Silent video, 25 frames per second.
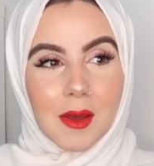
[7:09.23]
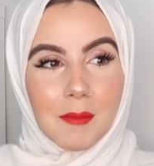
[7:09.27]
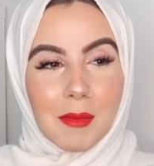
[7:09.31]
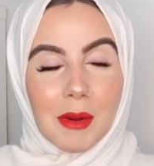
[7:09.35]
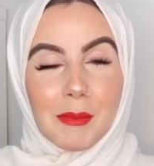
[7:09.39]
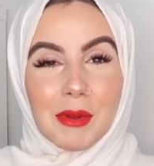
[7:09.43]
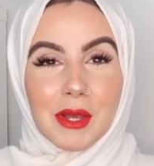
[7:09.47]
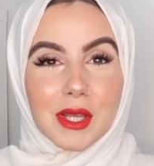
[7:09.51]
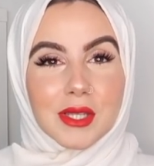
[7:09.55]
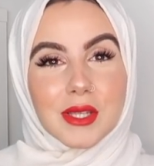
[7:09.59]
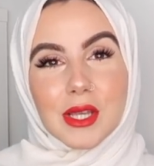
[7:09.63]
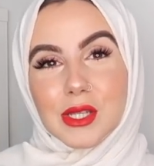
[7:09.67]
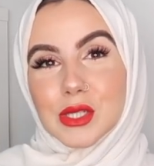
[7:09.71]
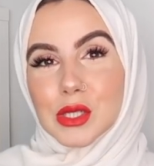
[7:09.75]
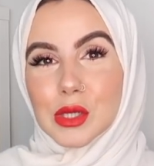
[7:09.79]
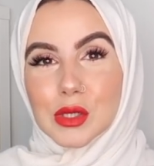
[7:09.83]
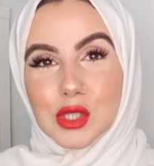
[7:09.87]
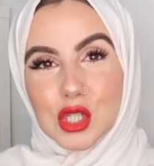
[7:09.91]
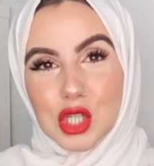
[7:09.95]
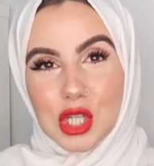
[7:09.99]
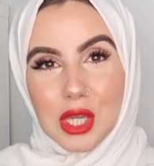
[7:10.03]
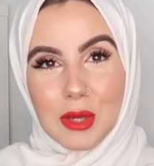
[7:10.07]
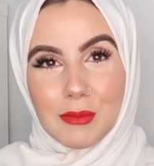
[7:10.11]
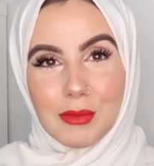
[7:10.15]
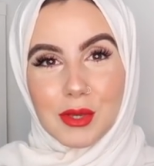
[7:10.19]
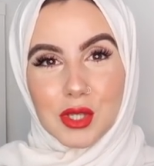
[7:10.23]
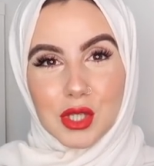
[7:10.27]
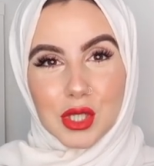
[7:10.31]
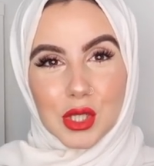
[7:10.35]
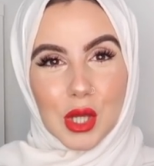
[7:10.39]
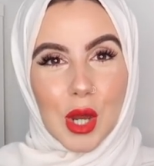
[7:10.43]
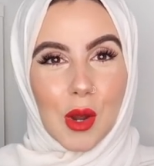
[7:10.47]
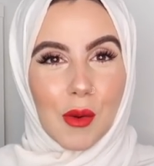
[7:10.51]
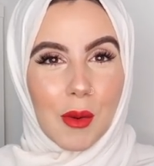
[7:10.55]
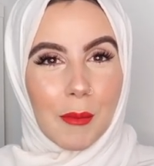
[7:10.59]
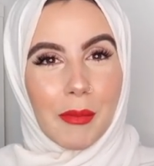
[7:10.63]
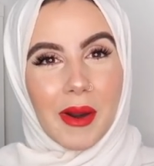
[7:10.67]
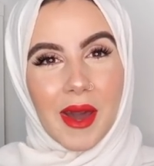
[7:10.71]
But because they're so cheap, you just
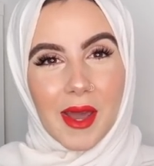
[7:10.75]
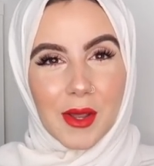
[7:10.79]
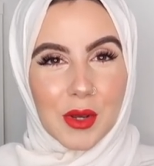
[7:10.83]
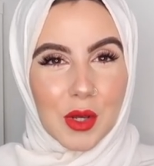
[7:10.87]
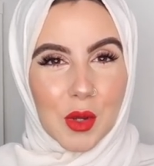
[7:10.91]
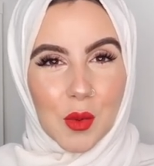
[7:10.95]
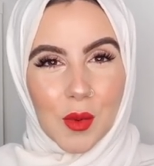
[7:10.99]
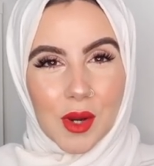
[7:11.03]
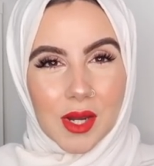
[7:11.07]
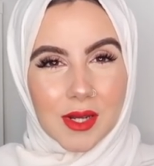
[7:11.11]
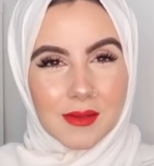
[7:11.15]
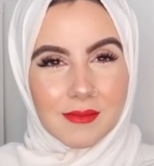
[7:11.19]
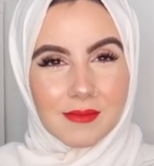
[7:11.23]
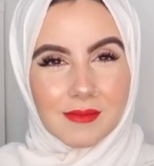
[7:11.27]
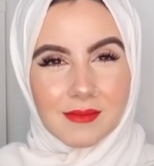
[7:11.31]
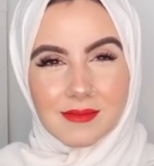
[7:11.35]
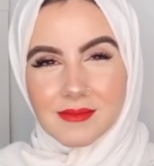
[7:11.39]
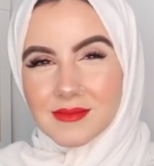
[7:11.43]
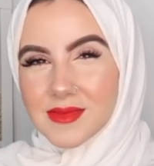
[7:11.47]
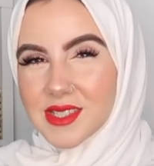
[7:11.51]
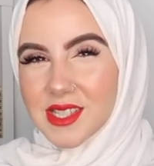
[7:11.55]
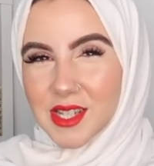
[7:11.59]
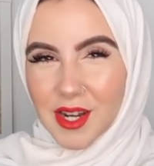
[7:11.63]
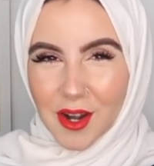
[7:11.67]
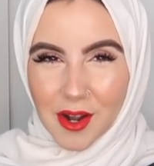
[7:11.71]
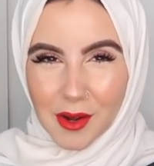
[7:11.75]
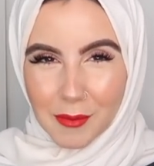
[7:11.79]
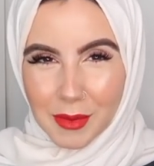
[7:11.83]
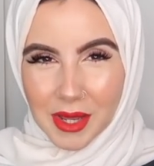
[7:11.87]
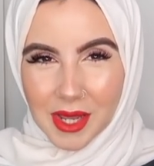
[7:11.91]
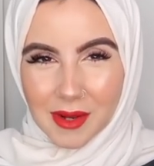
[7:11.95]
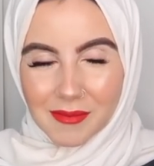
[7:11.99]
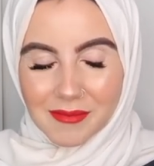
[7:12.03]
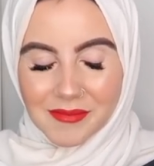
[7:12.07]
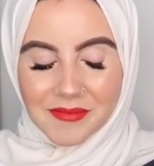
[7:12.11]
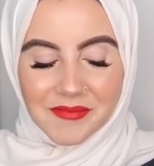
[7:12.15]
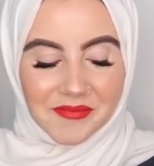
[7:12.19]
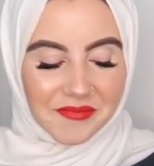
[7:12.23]
go and buy a new one. Do you know what I
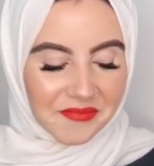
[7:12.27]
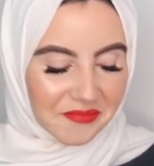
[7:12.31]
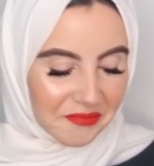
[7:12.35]
mean?